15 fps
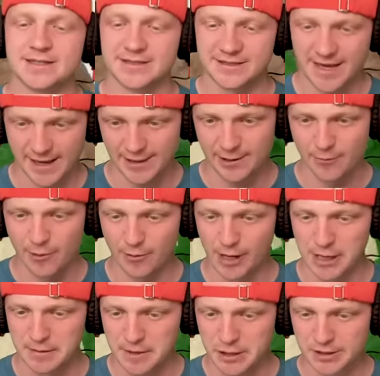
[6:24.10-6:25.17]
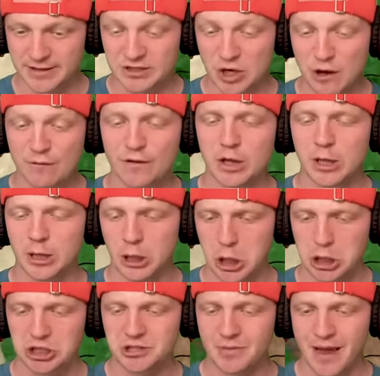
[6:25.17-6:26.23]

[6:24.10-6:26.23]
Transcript: exactly what we're gonna build. It's all for the looks,